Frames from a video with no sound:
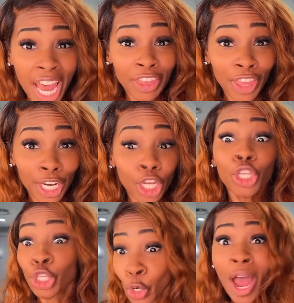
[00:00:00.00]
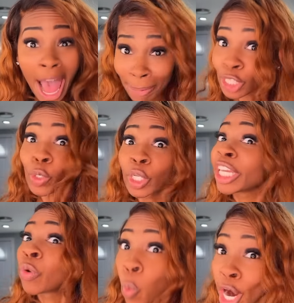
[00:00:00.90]
nothing. You
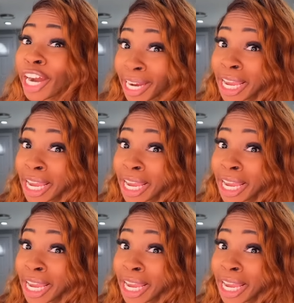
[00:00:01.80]
absolutely were